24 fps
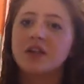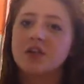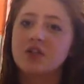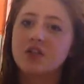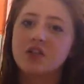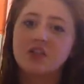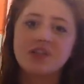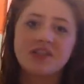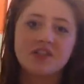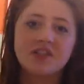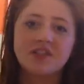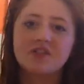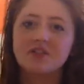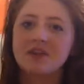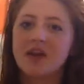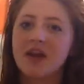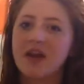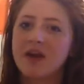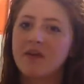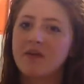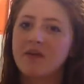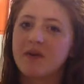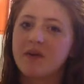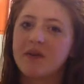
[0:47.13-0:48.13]
She still
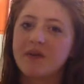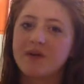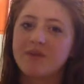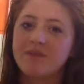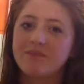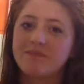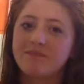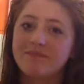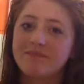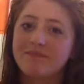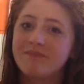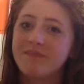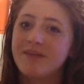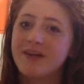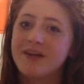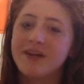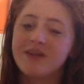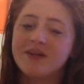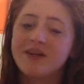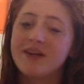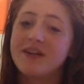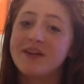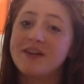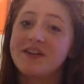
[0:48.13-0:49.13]
can't run.
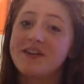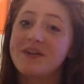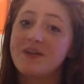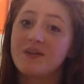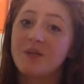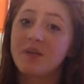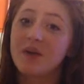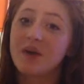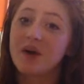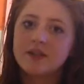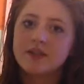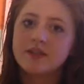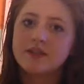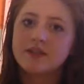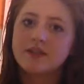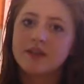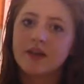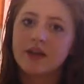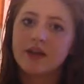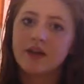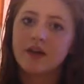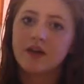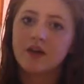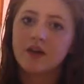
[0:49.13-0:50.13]
It didn't work.
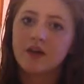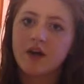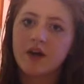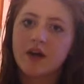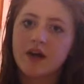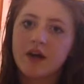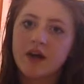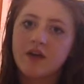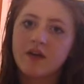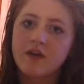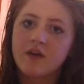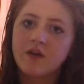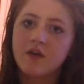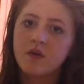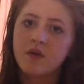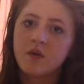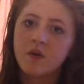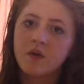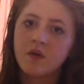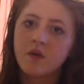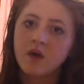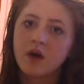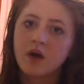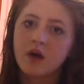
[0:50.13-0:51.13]
Second grade,
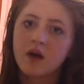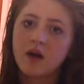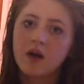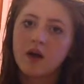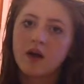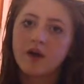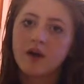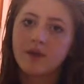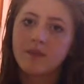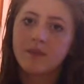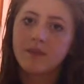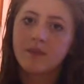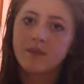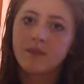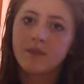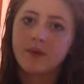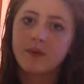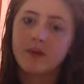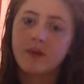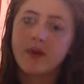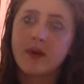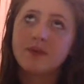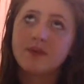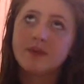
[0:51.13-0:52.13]

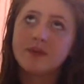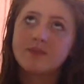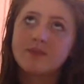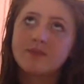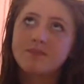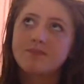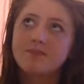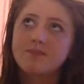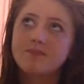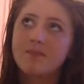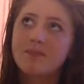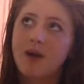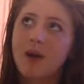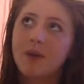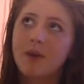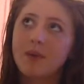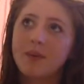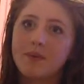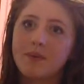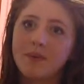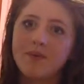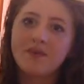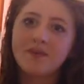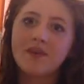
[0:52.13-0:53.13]
that was
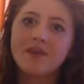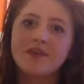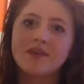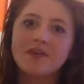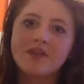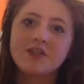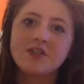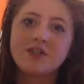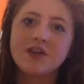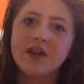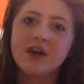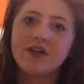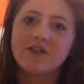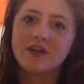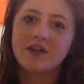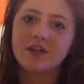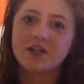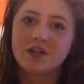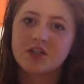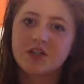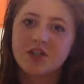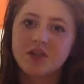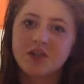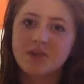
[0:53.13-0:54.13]
probably my favorite teacher
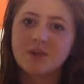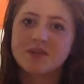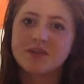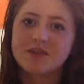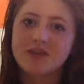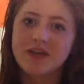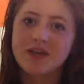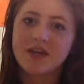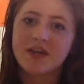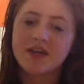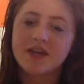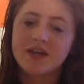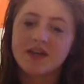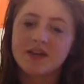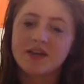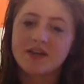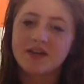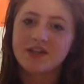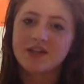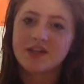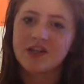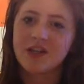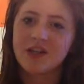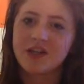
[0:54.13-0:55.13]
ever. She was like,
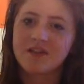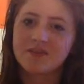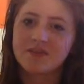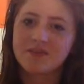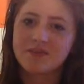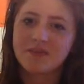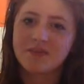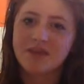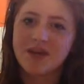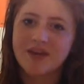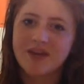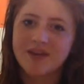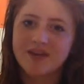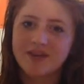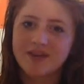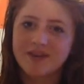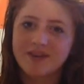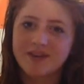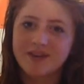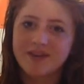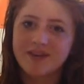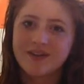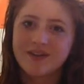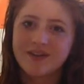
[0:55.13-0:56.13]
she loved me.
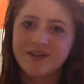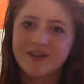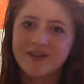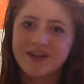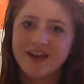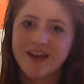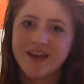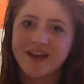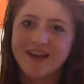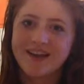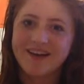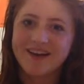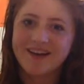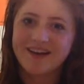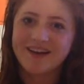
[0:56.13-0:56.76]
Yeah.